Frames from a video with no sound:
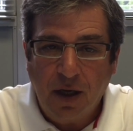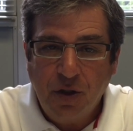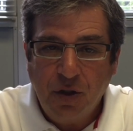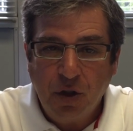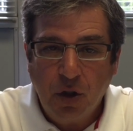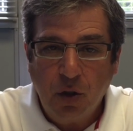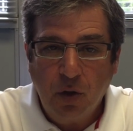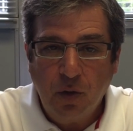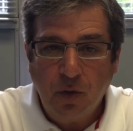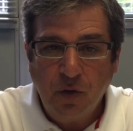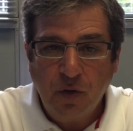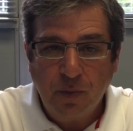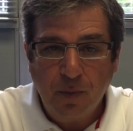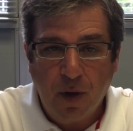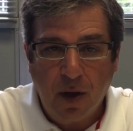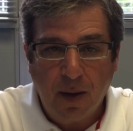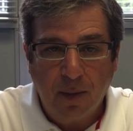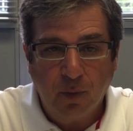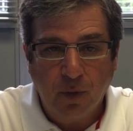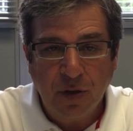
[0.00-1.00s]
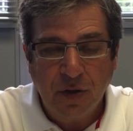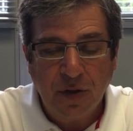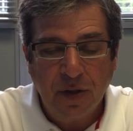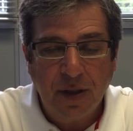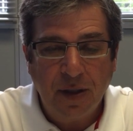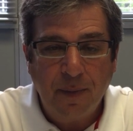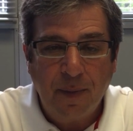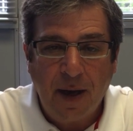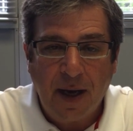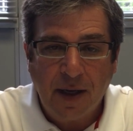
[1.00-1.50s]
Joe's mom
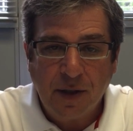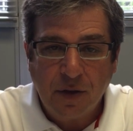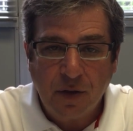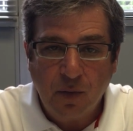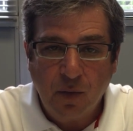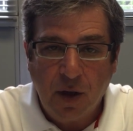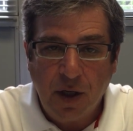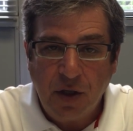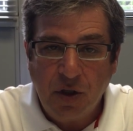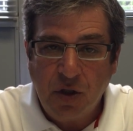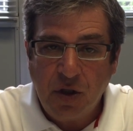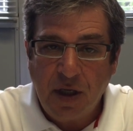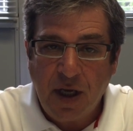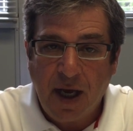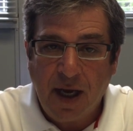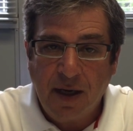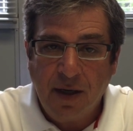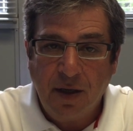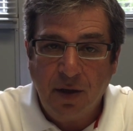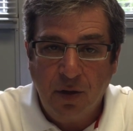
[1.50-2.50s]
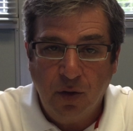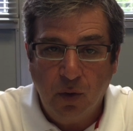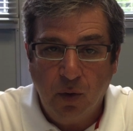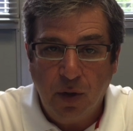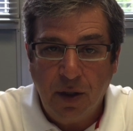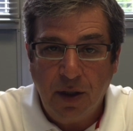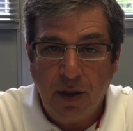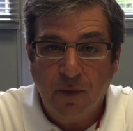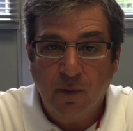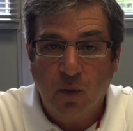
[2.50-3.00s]
recently passed away. She had an
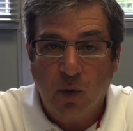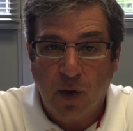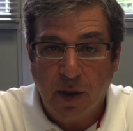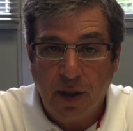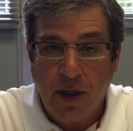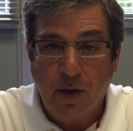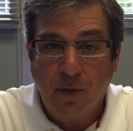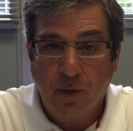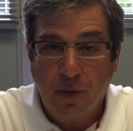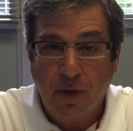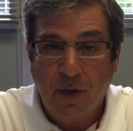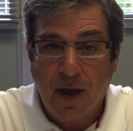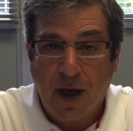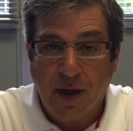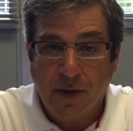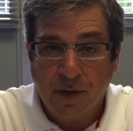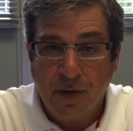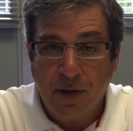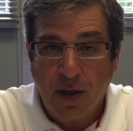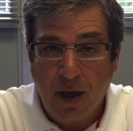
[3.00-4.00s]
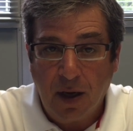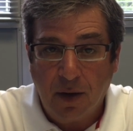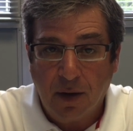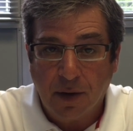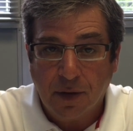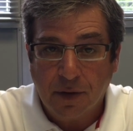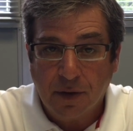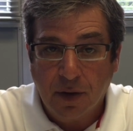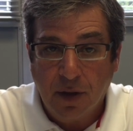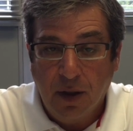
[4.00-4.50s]
annuity of
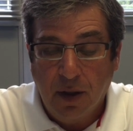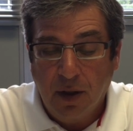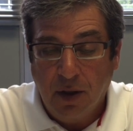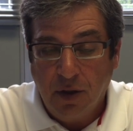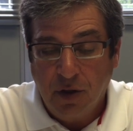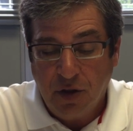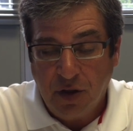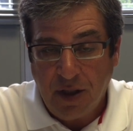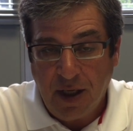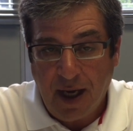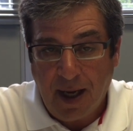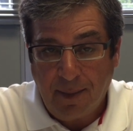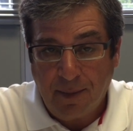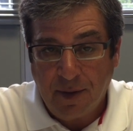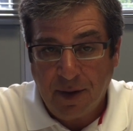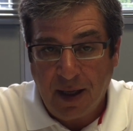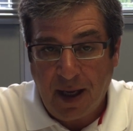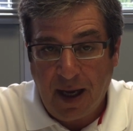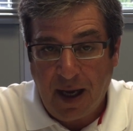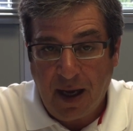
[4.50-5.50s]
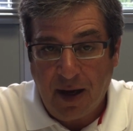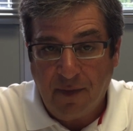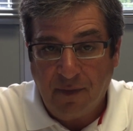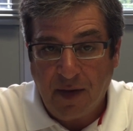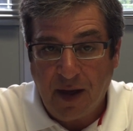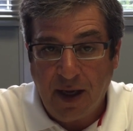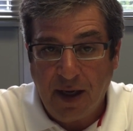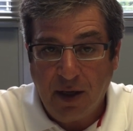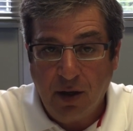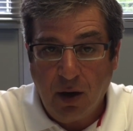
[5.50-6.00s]
$100,000. She happened to
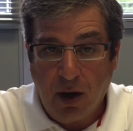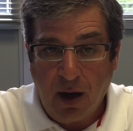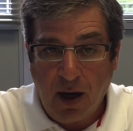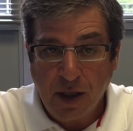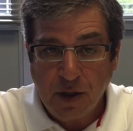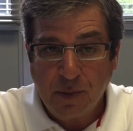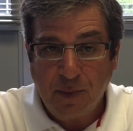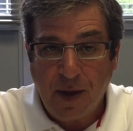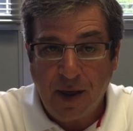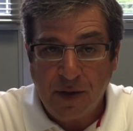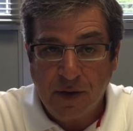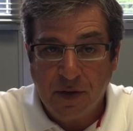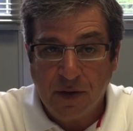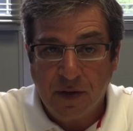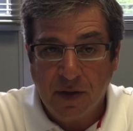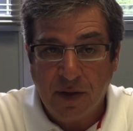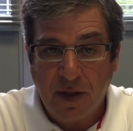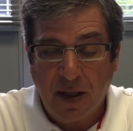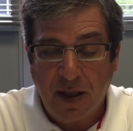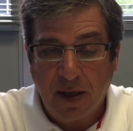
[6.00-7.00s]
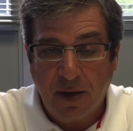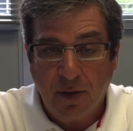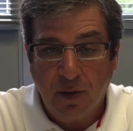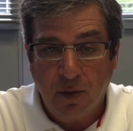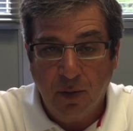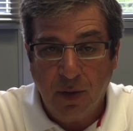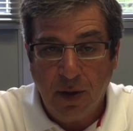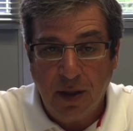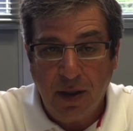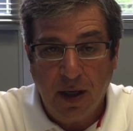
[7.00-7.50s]
have a cost basis in that
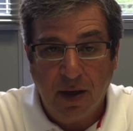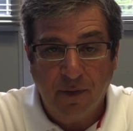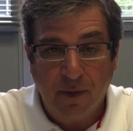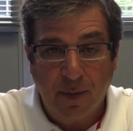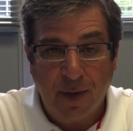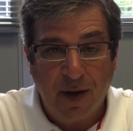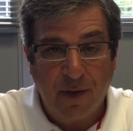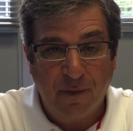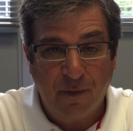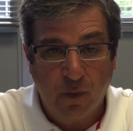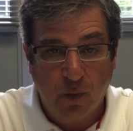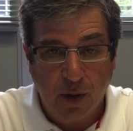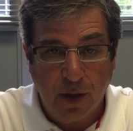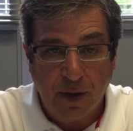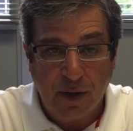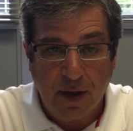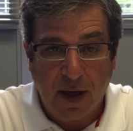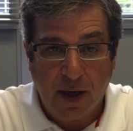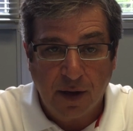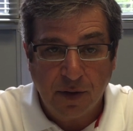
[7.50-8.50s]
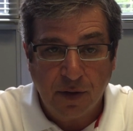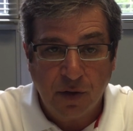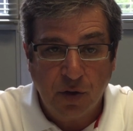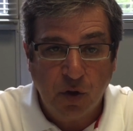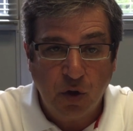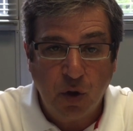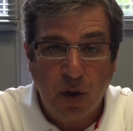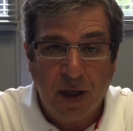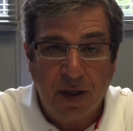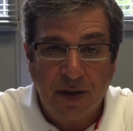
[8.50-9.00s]
annuity of about $40,000. So
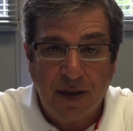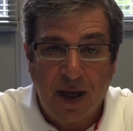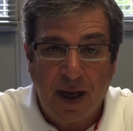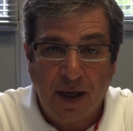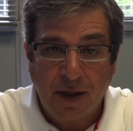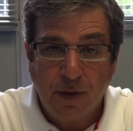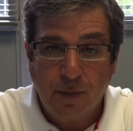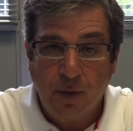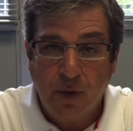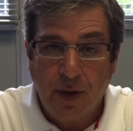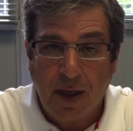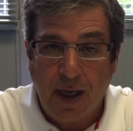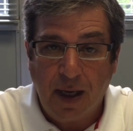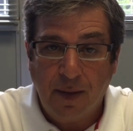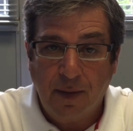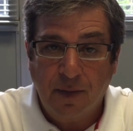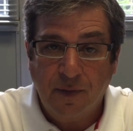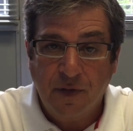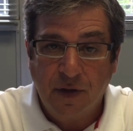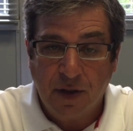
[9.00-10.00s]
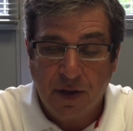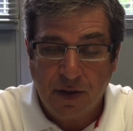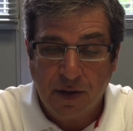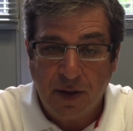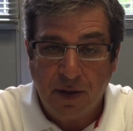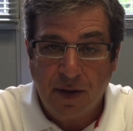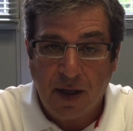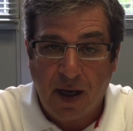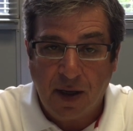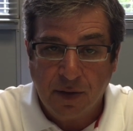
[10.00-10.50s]
she had a taxable gain of
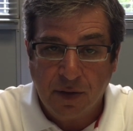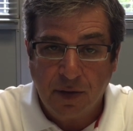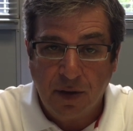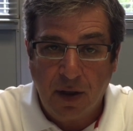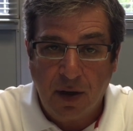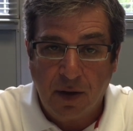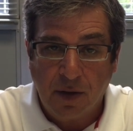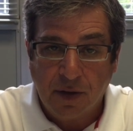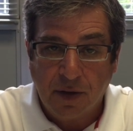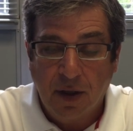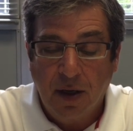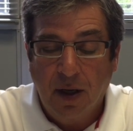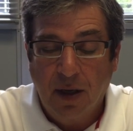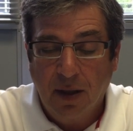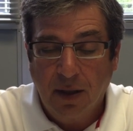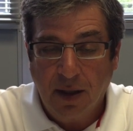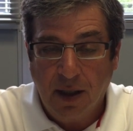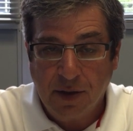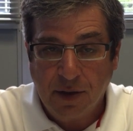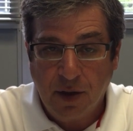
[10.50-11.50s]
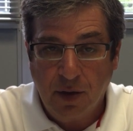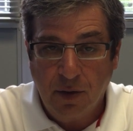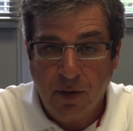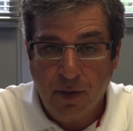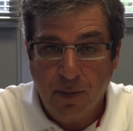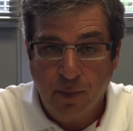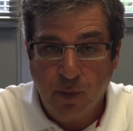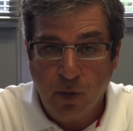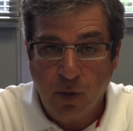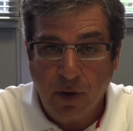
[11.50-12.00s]
$60,000. Let's go to
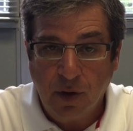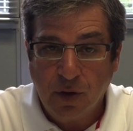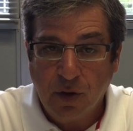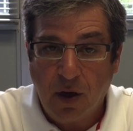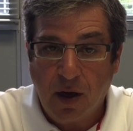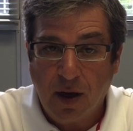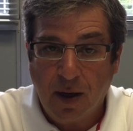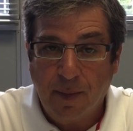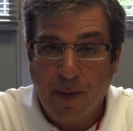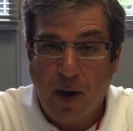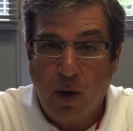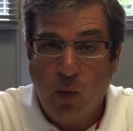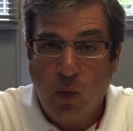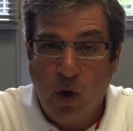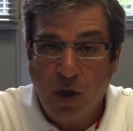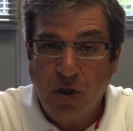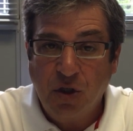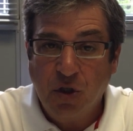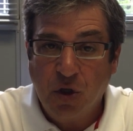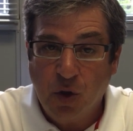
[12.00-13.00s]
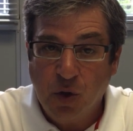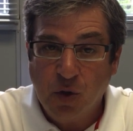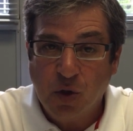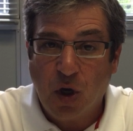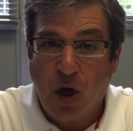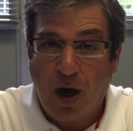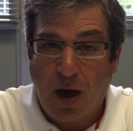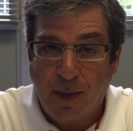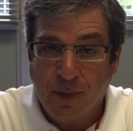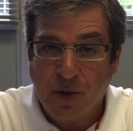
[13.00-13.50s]
the board and talk about what
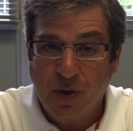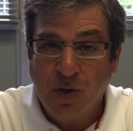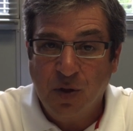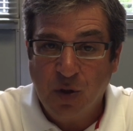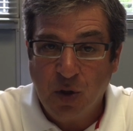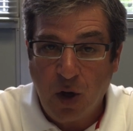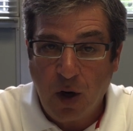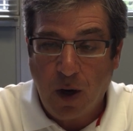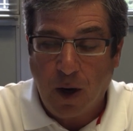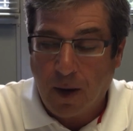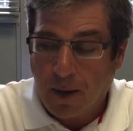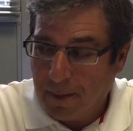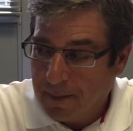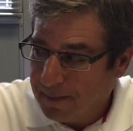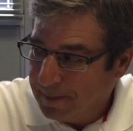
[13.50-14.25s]
Joe's options are.